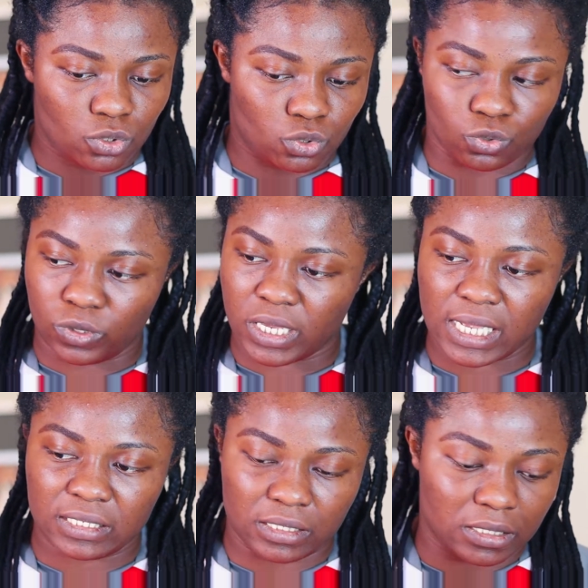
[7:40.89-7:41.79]
to
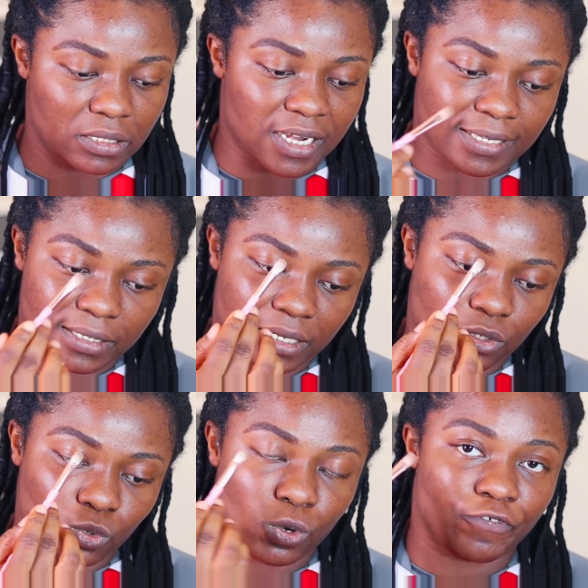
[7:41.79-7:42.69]
get it started.
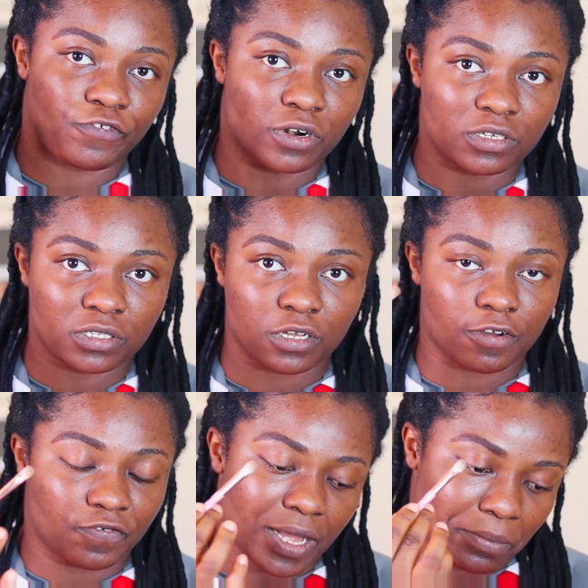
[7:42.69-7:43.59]
So first
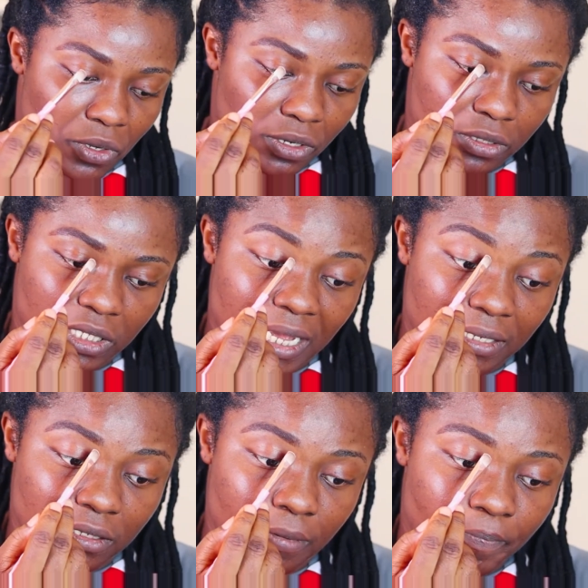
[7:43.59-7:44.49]
off, I'm gonna
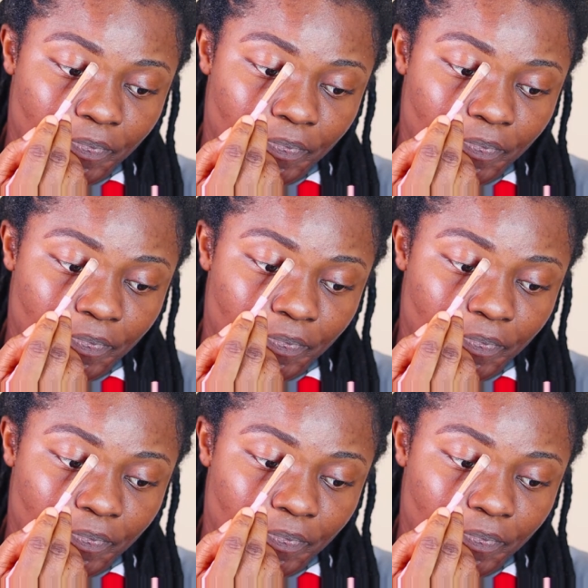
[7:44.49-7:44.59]
start